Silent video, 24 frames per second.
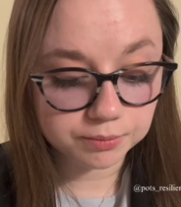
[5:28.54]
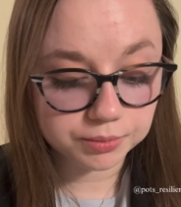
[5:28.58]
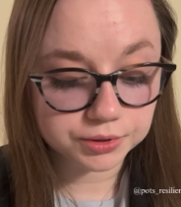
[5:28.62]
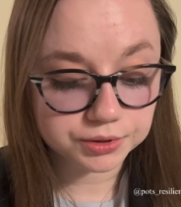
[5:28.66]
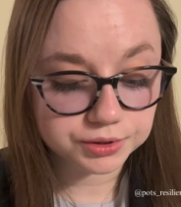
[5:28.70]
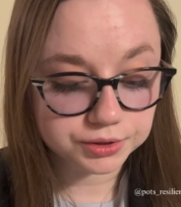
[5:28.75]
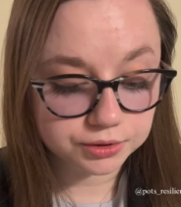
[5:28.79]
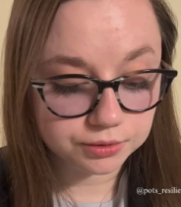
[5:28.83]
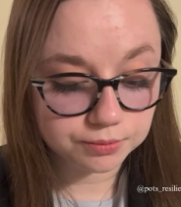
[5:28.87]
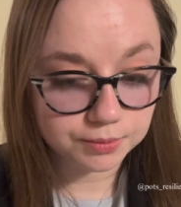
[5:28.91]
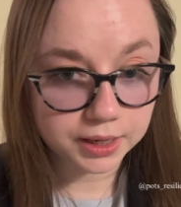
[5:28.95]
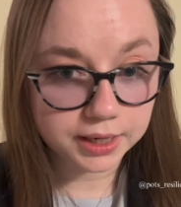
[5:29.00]

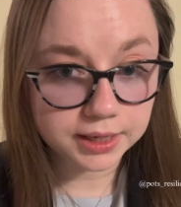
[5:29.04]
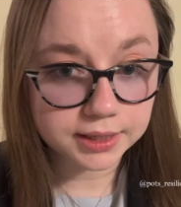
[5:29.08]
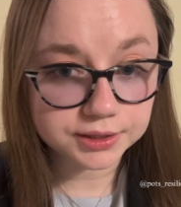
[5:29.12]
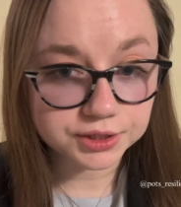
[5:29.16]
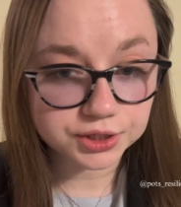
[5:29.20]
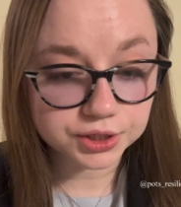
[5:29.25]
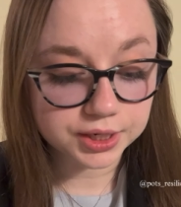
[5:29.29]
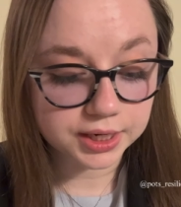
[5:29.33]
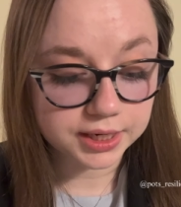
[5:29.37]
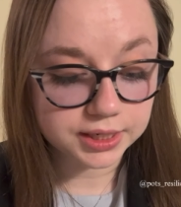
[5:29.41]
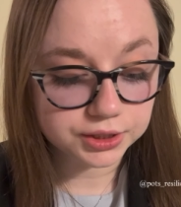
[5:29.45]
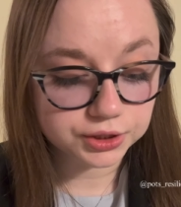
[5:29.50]
pursue my
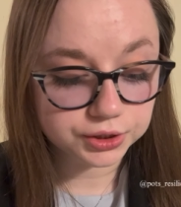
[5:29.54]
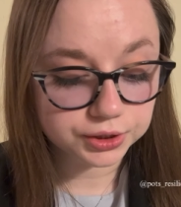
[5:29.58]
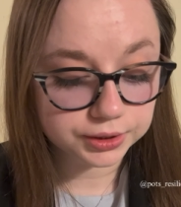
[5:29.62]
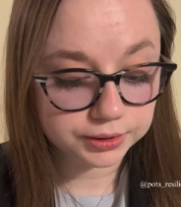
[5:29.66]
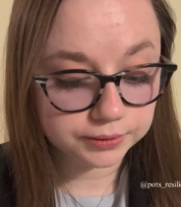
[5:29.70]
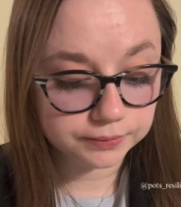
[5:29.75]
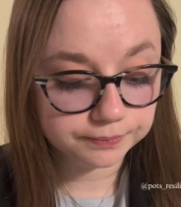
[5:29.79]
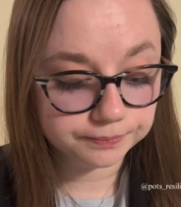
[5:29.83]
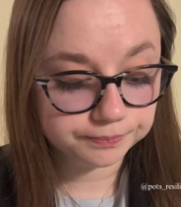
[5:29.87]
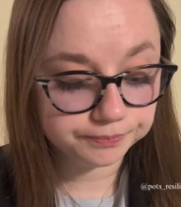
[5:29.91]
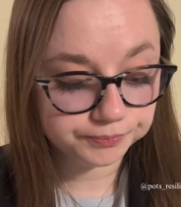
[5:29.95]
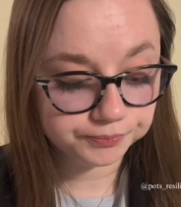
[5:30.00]

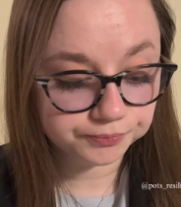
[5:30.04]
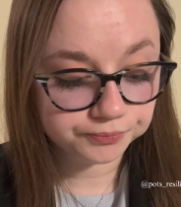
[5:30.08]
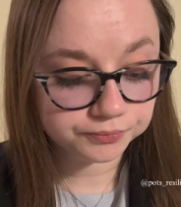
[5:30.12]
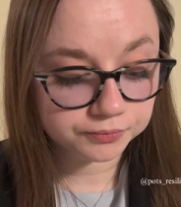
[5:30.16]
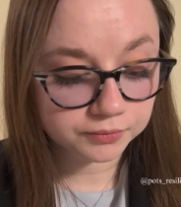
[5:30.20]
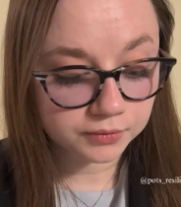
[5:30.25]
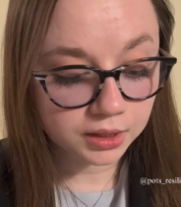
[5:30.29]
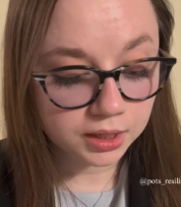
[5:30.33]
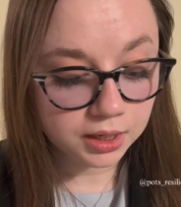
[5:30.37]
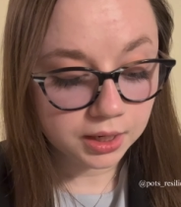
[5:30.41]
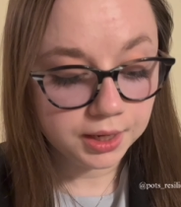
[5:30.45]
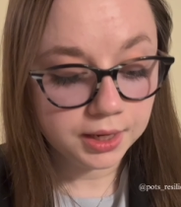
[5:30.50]
education.
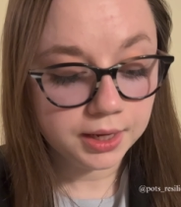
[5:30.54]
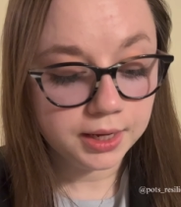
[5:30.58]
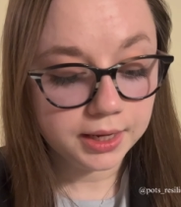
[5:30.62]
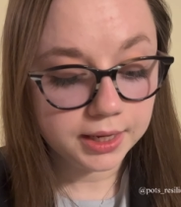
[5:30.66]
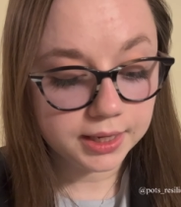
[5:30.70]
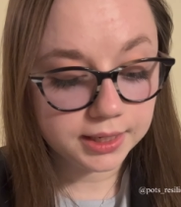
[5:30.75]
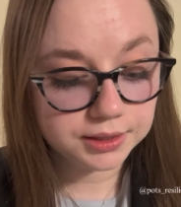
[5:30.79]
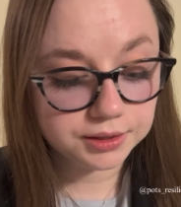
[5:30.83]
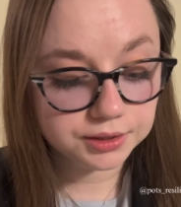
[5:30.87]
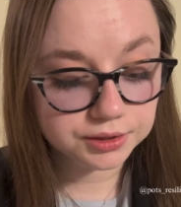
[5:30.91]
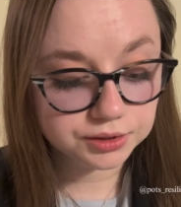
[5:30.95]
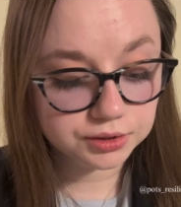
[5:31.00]

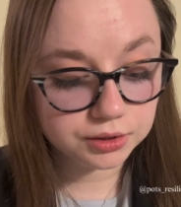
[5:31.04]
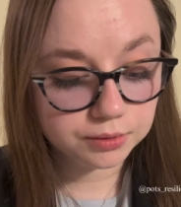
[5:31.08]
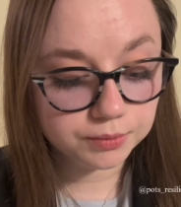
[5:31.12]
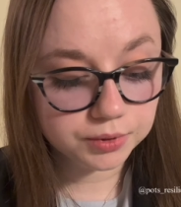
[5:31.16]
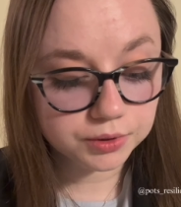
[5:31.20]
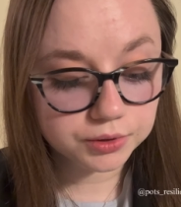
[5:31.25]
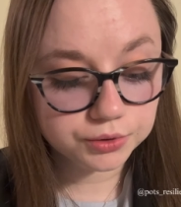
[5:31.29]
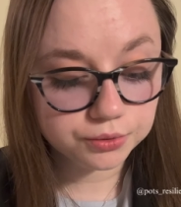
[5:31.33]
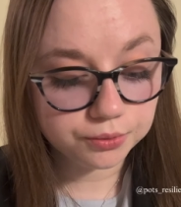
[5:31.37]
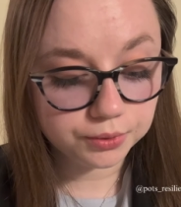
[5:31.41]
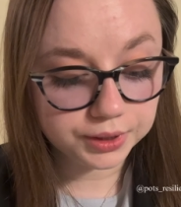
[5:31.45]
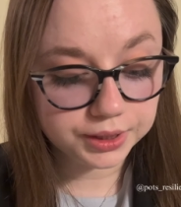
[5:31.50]
In December
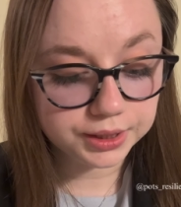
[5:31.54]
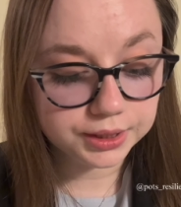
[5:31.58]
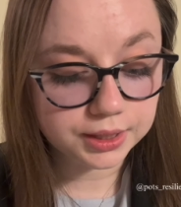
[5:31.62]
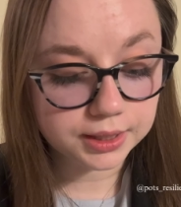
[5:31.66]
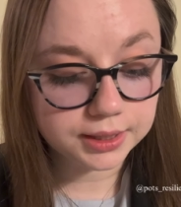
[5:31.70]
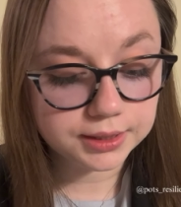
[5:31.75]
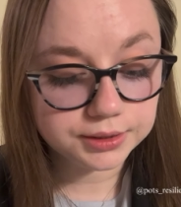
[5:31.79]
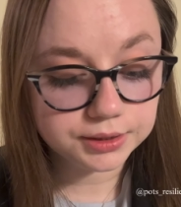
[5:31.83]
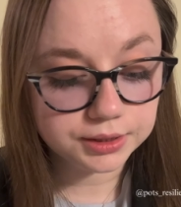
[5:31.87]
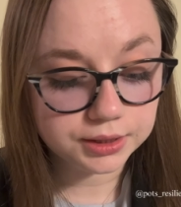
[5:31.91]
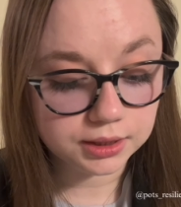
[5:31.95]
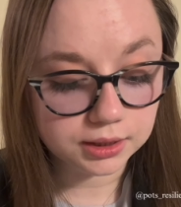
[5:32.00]

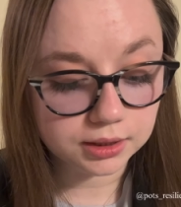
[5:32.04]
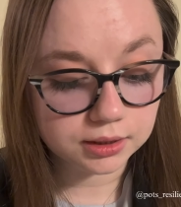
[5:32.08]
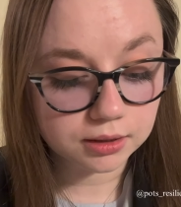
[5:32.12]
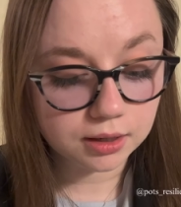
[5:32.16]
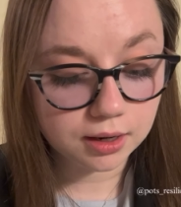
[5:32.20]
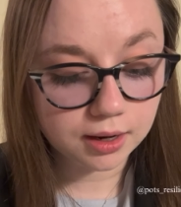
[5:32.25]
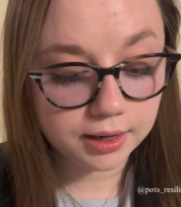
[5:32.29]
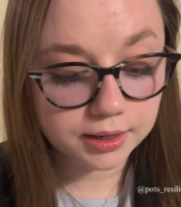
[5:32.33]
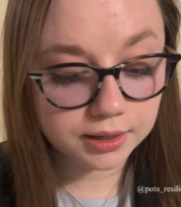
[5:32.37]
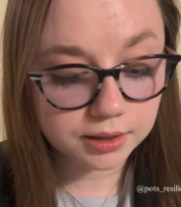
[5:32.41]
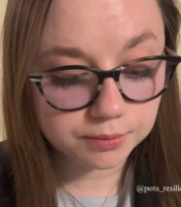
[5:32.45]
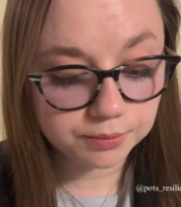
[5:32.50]
2019,
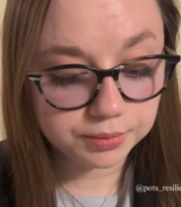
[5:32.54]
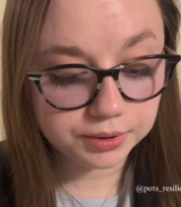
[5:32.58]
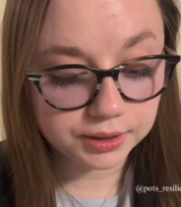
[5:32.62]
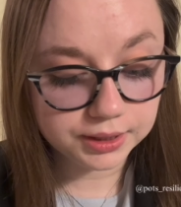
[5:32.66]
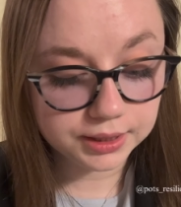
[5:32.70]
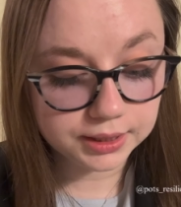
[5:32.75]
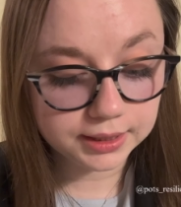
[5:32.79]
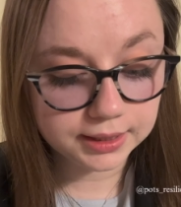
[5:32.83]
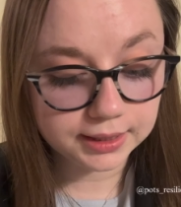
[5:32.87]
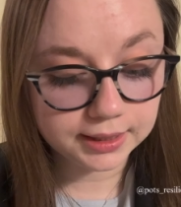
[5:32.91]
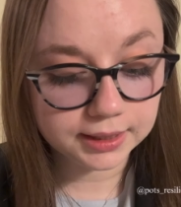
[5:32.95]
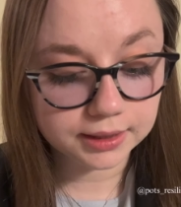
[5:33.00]
I
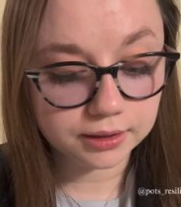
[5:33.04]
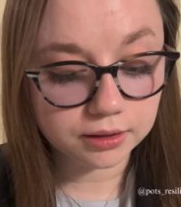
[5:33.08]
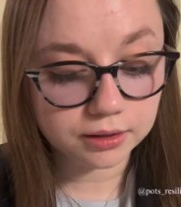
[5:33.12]
completed an